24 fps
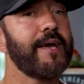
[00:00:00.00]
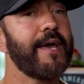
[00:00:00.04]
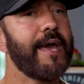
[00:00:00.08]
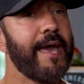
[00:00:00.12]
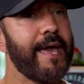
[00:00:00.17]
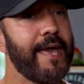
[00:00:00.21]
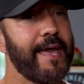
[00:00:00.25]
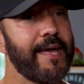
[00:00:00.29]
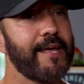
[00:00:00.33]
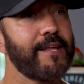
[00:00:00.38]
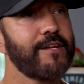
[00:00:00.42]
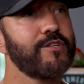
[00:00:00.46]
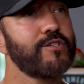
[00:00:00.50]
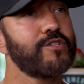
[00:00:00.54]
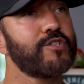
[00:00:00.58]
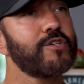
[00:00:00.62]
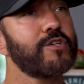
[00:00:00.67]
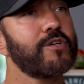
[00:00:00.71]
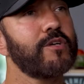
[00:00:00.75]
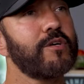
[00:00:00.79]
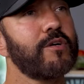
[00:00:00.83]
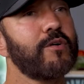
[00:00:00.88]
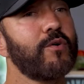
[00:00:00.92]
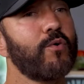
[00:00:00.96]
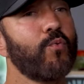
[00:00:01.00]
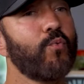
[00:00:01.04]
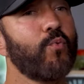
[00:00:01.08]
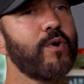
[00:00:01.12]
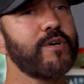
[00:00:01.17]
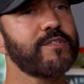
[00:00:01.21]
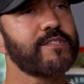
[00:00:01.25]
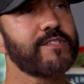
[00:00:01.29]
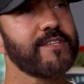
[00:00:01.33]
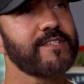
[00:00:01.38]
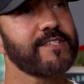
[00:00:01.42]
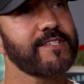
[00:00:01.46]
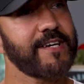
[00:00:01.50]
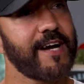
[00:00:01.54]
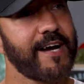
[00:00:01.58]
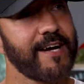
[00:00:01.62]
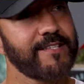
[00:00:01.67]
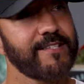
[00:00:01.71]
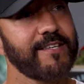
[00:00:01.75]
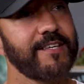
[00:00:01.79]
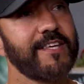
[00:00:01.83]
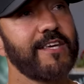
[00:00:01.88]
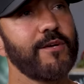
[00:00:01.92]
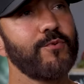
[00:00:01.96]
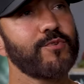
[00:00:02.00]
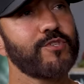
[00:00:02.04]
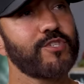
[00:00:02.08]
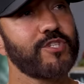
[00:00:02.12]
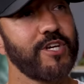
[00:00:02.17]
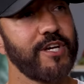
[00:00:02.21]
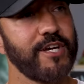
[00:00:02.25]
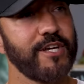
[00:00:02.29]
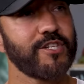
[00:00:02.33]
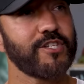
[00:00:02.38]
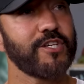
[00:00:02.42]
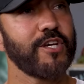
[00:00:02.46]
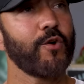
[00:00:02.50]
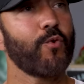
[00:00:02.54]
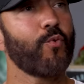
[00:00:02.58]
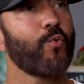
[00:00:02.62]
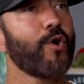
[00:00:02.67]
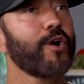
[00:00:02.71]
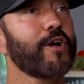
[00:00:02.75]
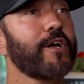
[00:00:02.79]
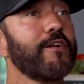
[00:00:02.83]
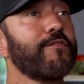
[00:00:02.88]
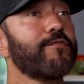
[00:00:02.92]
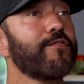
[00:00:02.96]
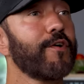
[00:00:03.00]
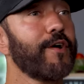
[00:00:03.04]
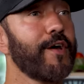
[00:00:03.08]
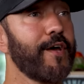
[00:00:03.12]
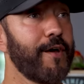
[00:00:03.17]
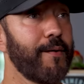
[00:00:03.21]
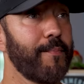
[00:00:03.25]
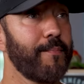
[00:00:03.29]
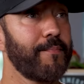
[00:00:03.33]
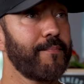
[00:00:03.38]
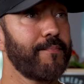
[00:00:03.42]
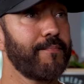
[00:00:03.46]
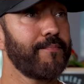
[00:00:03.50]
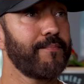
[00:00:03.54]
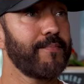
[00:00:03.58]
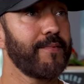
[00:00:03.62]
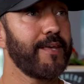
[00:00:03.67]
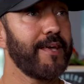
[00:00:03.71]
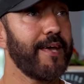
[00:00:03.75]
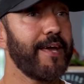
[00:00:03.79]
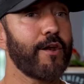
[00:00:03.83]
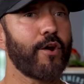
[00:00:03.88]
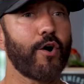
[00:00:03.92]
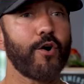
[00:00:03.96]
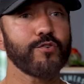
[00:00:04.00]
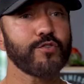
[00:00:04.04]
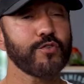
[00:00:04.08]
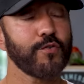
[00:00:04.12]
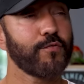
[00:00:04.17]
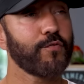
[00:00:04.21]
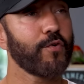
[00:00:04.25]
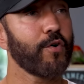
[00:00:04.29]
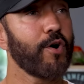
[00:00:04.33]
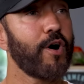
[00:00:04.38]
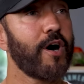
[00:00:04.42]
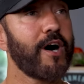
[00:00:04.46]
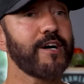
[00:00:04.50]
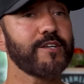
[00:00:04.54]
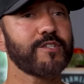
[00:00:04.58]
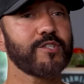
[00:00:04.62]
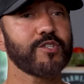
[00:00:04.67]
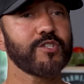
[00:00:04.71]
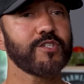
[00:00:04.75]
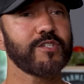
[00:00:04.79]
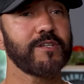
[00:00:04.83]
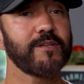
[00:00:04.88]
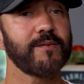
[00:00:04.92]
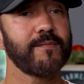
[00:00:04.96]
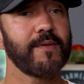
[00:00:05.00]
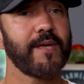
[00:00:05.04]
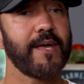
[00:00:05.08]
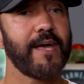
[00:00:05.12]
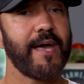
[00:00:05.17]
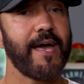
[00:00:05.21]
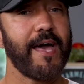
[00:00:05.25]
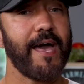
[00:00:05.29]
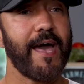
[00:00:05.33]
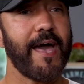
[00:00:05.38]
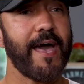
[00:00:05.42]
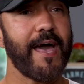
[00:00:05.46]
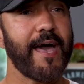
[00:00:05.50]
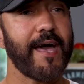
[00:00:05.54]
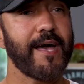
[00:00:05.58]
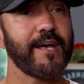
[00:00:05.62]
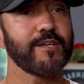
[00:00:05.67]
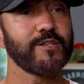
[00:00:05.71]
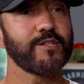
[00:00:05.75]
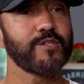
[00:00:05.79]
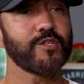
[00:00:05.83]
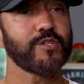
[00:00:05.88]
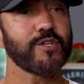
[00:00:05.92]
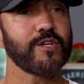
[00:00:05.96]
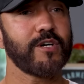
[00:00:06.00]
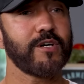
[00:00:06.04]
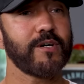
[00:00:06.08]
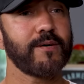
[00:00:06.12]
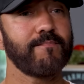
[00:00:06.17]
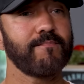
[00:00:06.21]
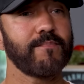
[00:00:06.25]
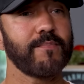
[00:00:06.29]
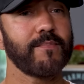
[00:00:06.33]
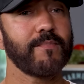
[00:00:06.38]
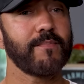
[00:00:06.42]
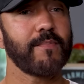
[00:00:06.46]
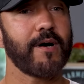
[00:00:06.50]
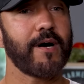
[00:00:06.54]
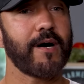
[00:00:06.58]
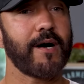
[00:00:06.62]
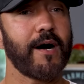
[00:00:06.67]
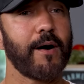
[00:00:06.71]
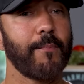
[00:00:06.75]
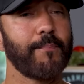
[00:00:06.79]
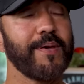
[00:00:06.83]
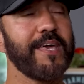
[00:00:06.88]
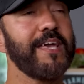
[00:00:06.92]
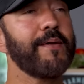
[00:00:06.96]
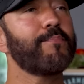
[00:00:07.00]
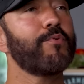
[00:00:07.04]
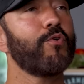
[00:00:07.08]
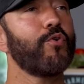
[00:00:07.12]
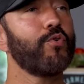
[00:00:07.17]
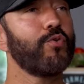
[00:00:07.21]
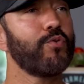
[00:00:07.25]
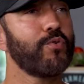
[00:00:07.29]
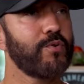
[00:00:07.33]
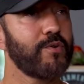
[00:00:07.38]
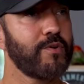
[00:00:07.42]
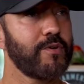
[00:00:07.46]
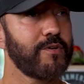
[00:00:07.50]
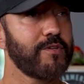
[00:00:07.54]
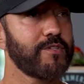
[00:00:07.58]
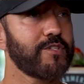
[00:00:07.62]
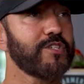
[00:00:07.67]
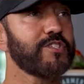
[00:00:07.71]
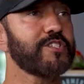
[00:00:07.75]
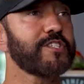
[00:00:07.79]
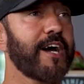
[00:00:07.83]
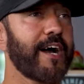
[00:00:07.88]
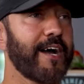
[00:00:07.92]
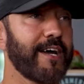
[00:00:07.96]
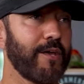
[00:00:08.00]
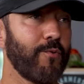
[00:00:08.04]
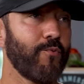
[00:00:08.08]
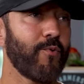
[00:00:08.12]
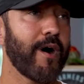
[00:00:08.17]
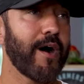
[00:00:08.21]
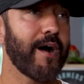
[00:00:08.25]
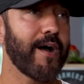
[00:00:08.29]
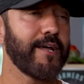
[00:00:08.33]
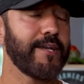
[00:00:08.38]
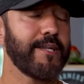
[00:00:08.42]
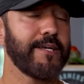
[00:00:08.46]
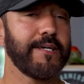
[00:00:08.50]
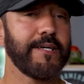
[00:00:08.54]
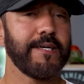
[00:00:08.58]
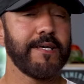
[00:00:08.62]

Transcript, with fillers: And was the science that he was teaching working for him? And also for us as a people society wide.